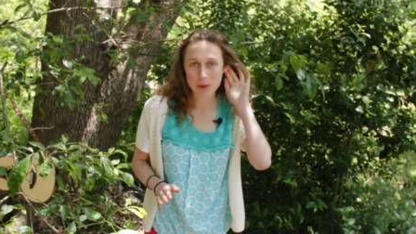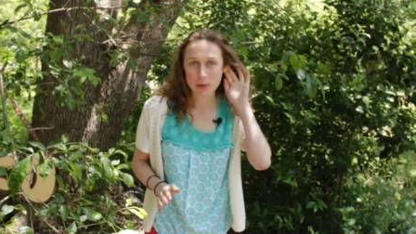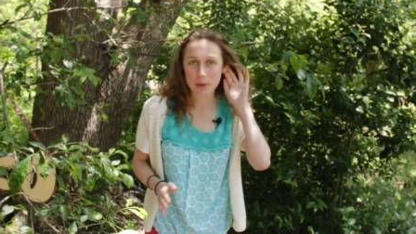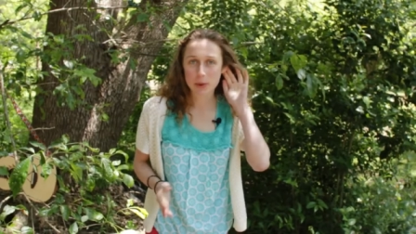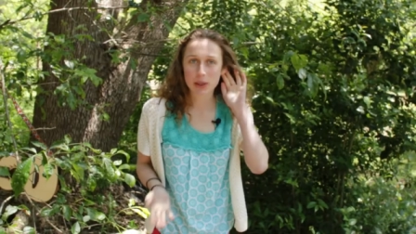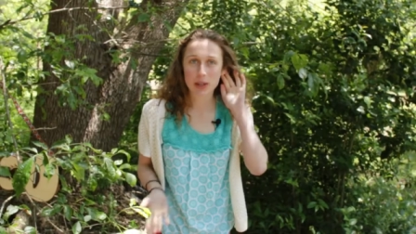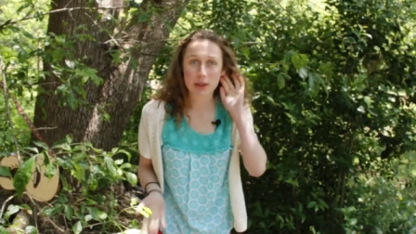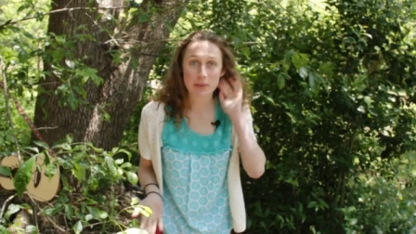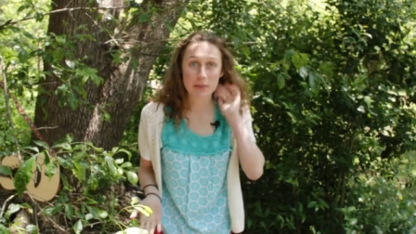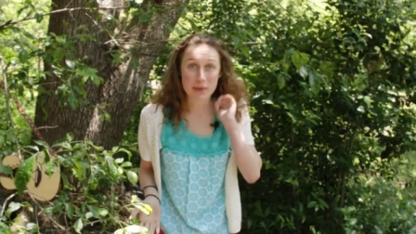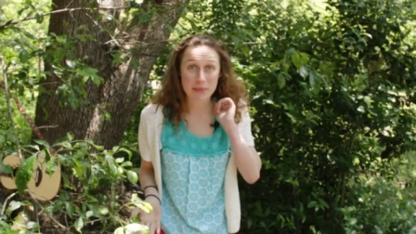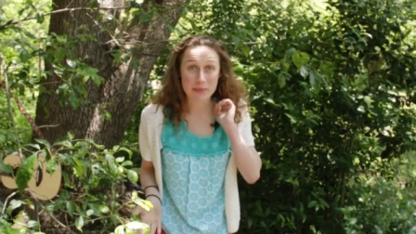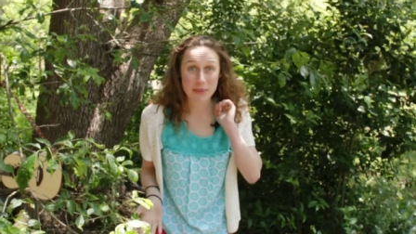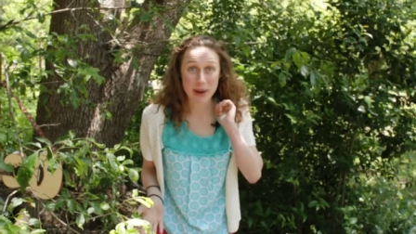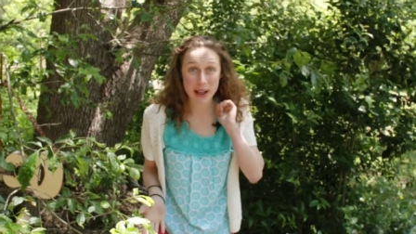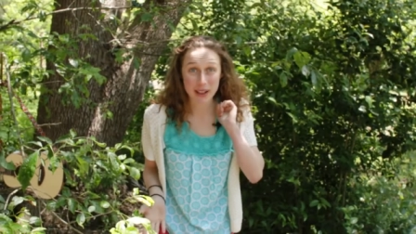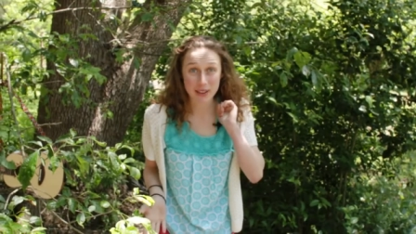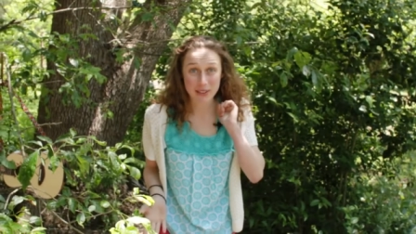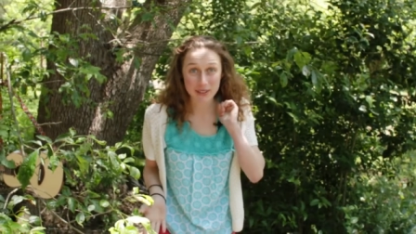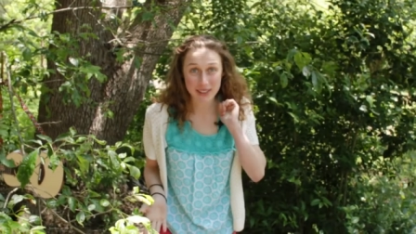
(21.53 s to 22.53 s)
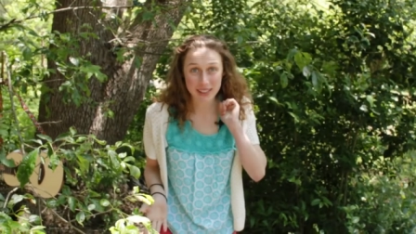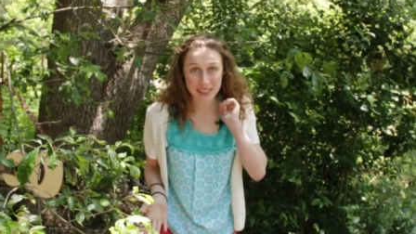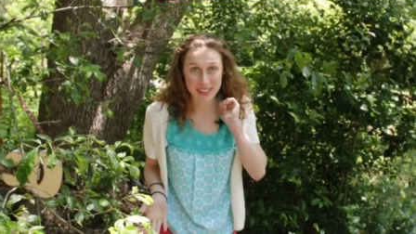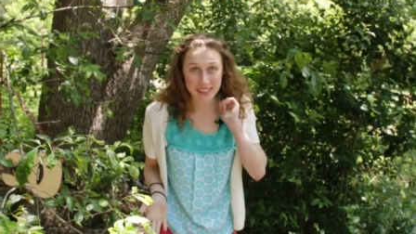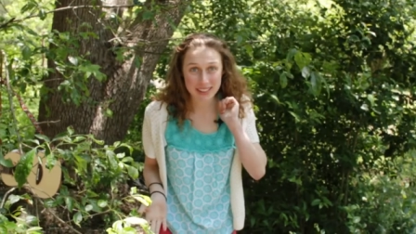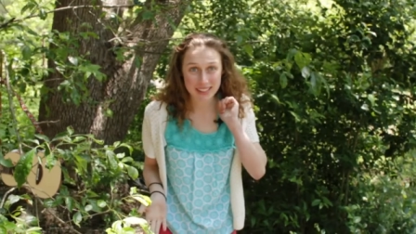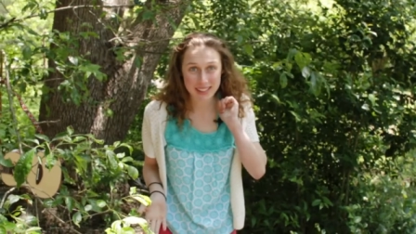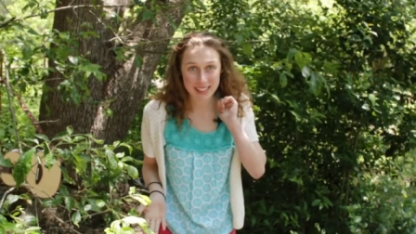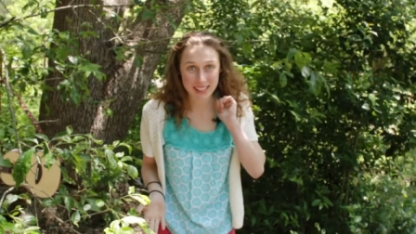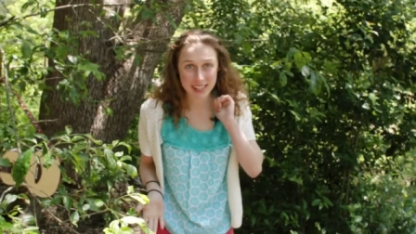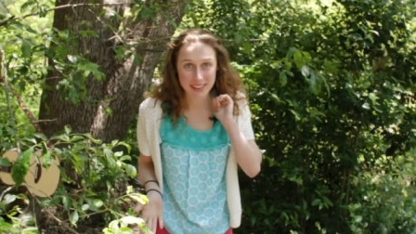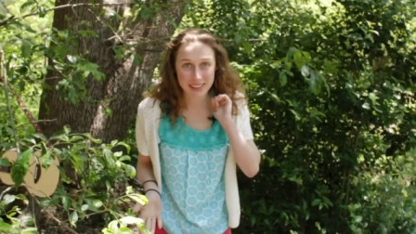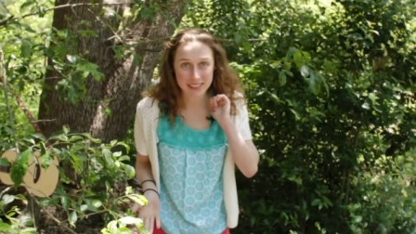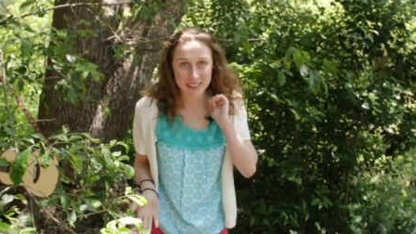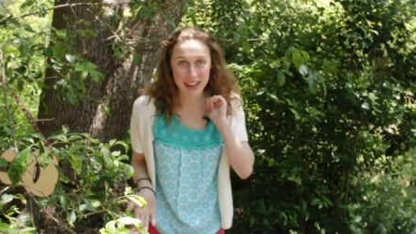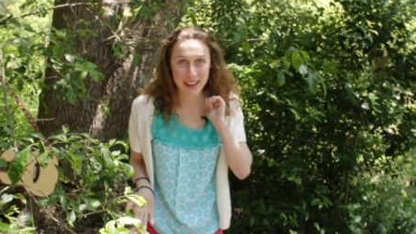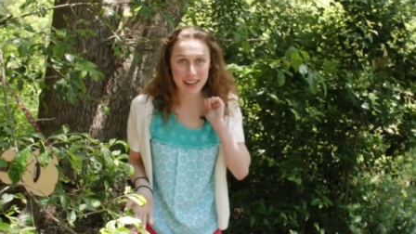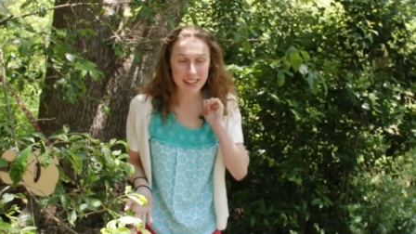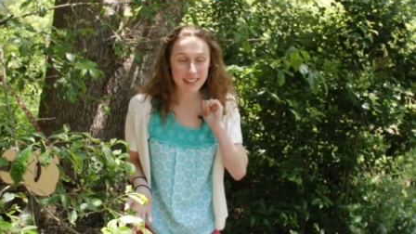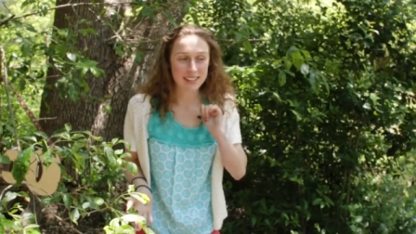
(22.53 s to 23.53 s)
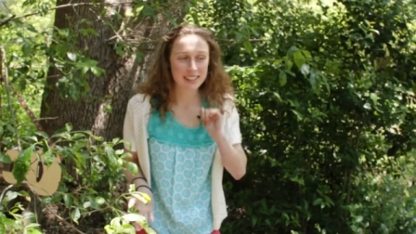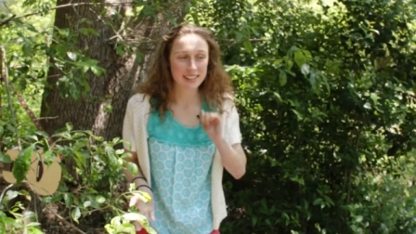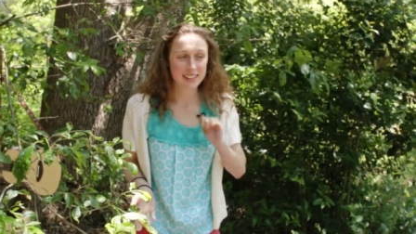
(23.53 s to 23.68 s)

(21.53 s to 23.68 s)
We're gonna be ballerinas today, okay?